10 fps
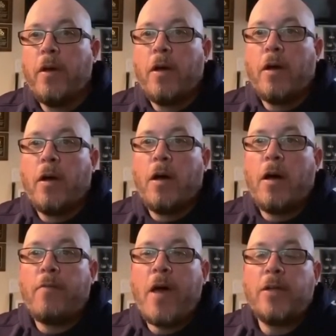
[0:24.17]

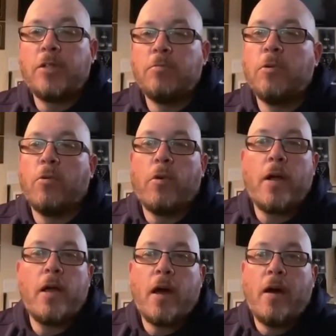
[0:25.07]
I've had some
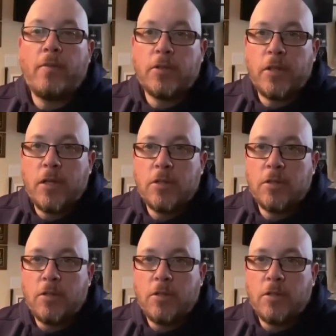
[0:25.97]
great conversations